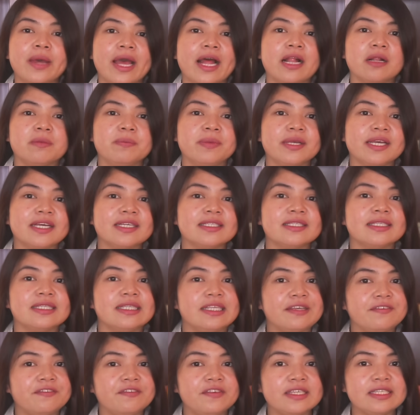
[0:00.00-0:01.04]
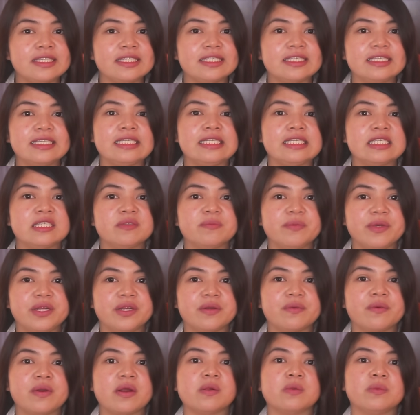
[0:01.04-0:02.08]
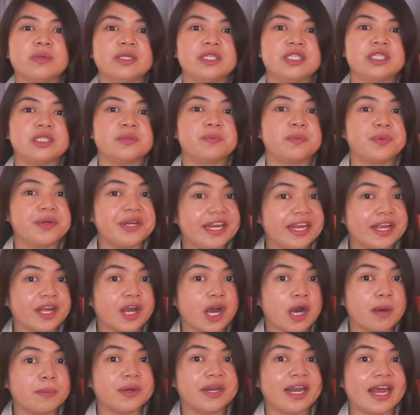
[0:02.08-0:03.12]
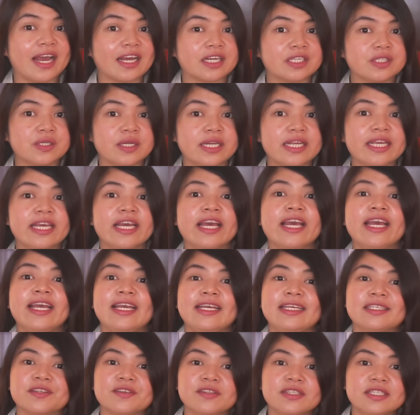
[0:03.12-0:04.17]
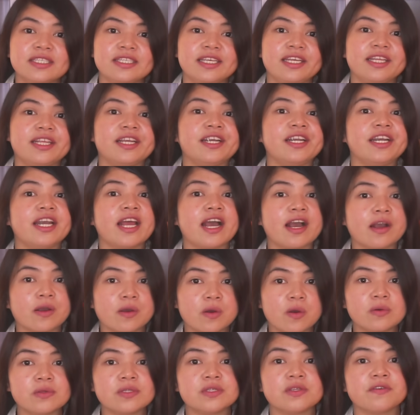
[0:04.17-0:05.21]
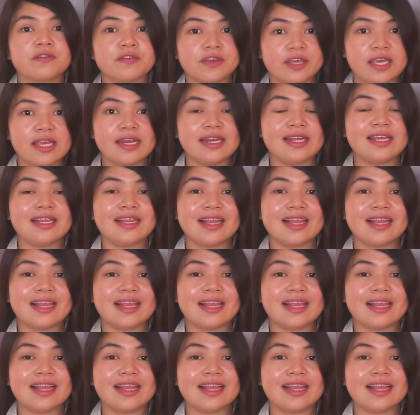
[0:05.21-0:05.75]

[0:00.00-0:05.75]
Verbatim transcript: Well, because a deficiency in this mineral, which is pretty common actually, is considered a cause of kidney